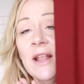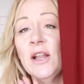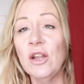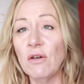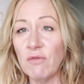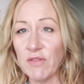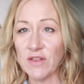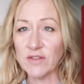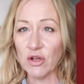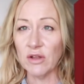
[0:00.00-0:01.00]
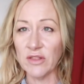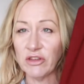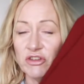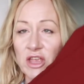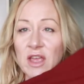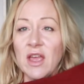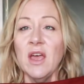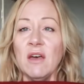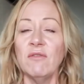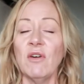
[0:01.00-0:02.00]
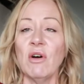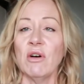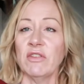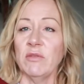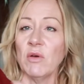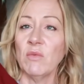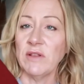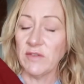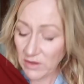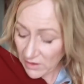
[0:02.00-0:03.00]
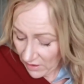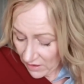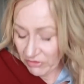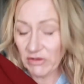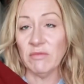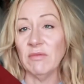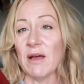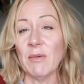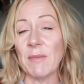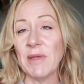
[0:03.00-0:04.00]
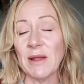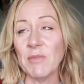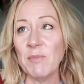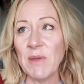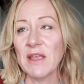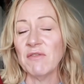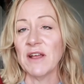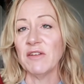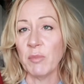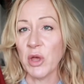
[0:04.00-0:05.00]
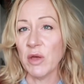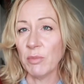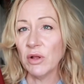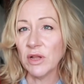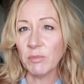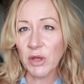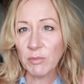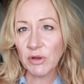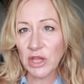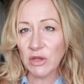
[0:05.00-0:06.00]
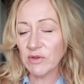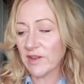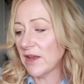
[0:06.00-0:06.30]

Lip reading: in love with this colour this year for autumn and winter. I mean I'm a big fan of purple and purple hues